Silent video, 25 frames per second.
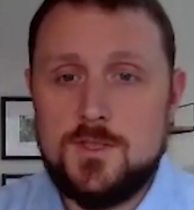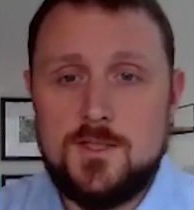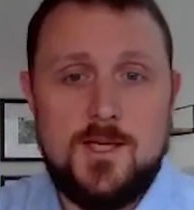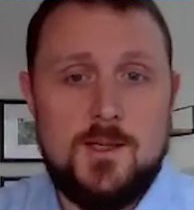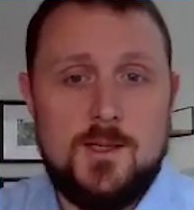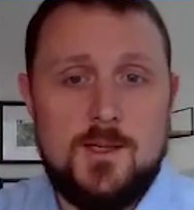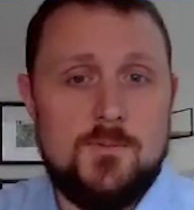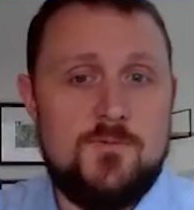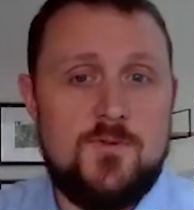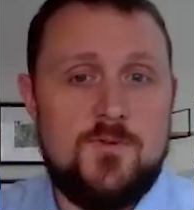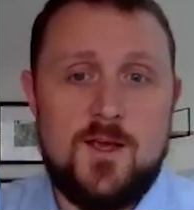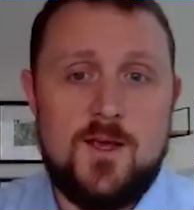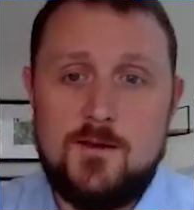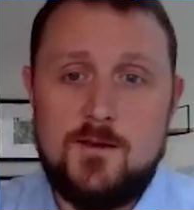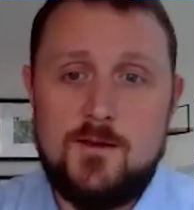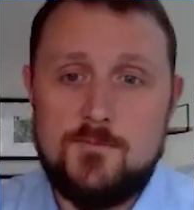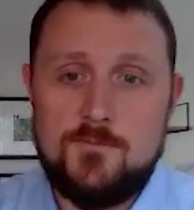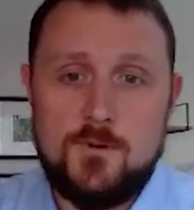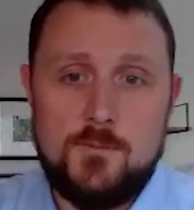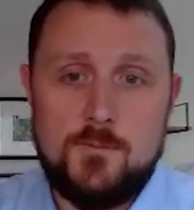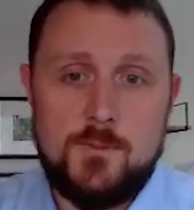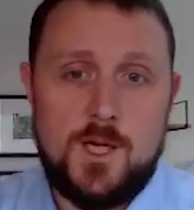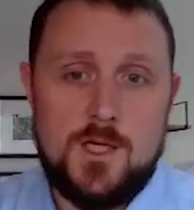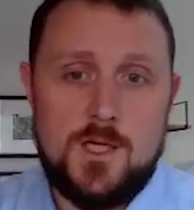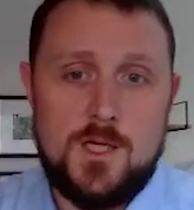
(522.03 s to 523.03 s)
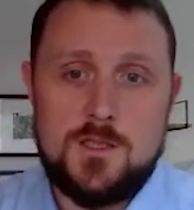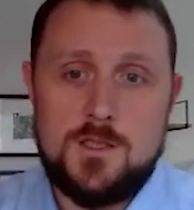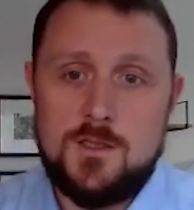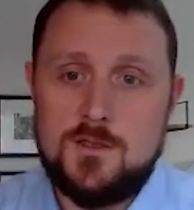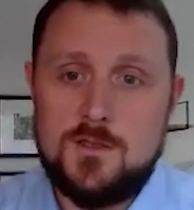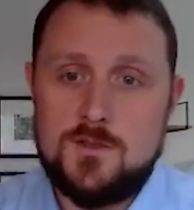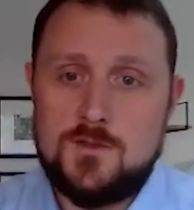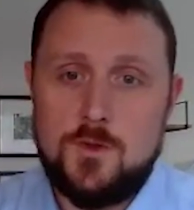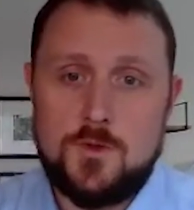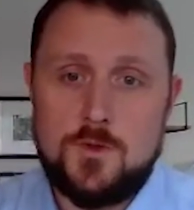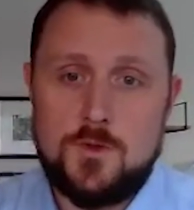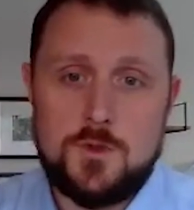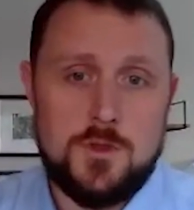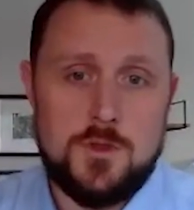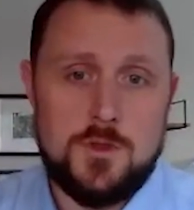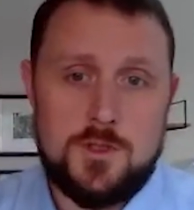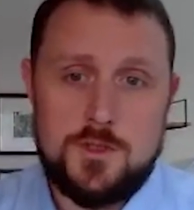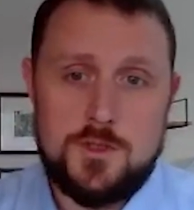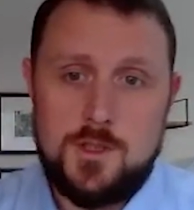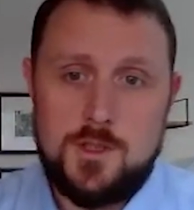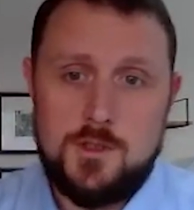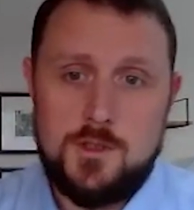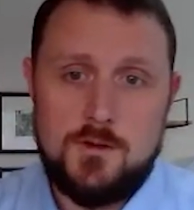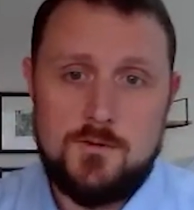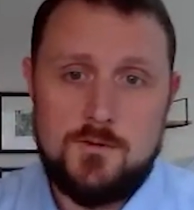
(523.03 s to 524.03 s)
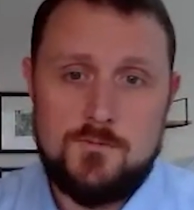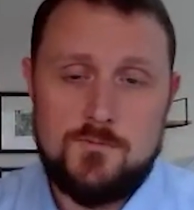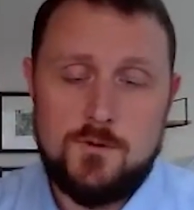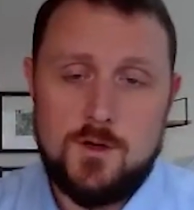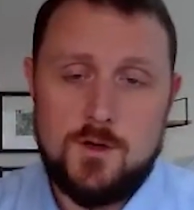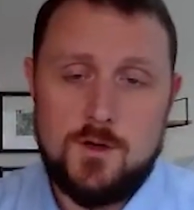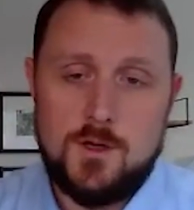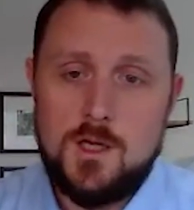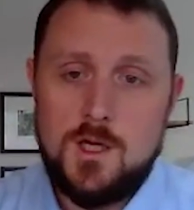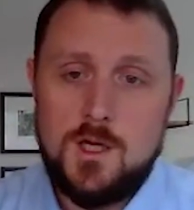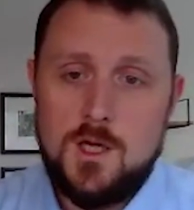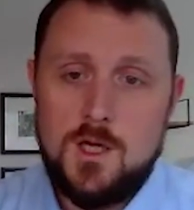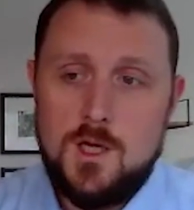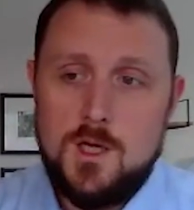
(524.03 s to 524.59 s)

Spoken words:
deep fake information and social engineering fraud